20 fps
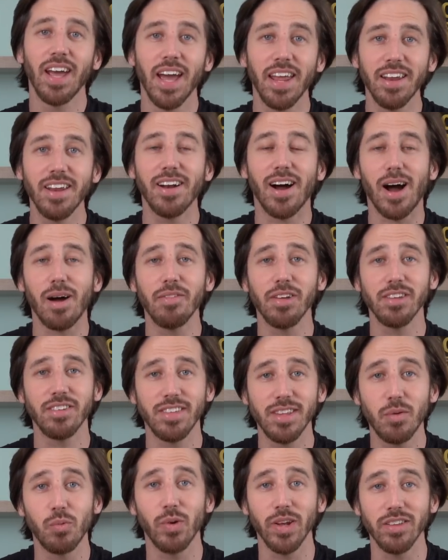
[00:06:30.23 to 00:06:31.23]
and it
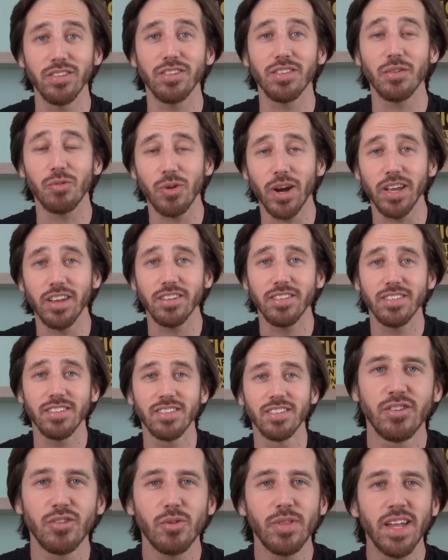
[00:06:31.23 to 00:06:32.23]
obviously wins the
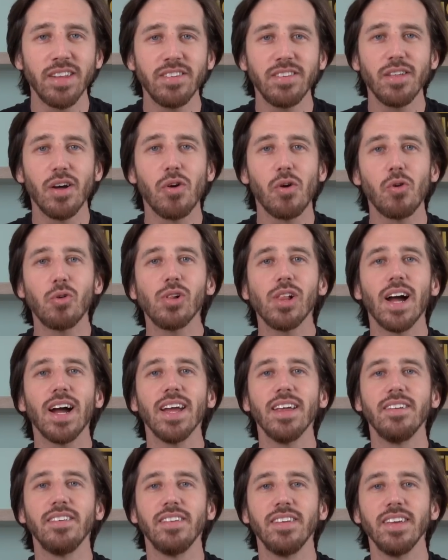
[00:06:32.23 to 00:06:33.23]
race. So that's the whole
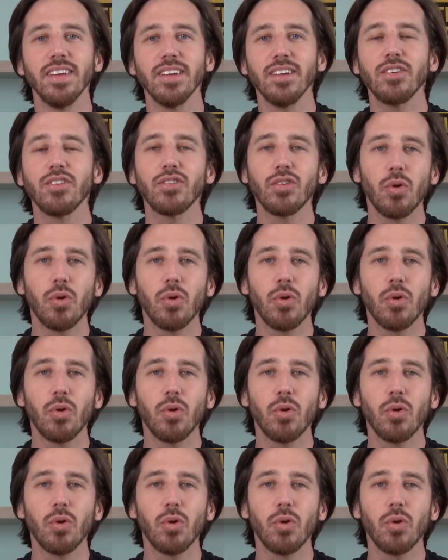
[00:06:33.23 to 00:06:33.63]
idea.